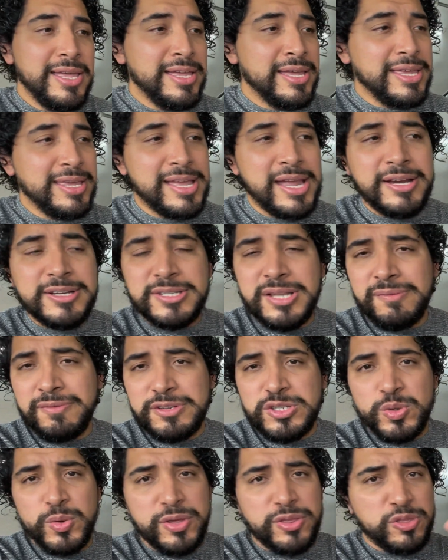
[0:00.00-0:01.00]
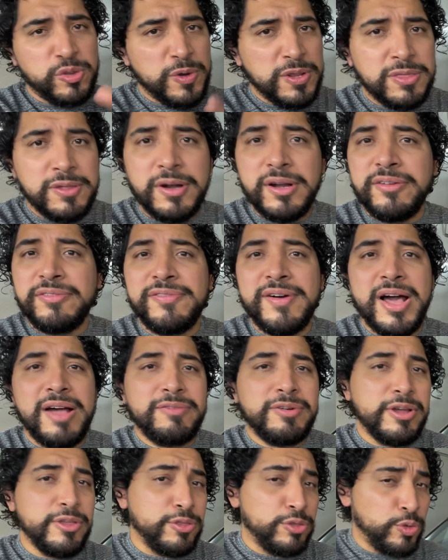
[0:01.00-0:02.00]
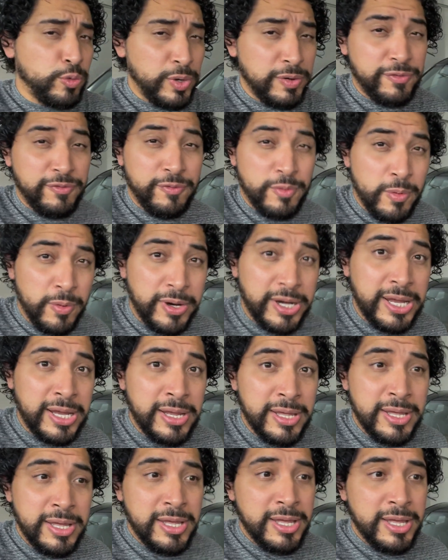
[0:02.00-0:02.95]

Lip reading: and get yourself into a 335 or a 340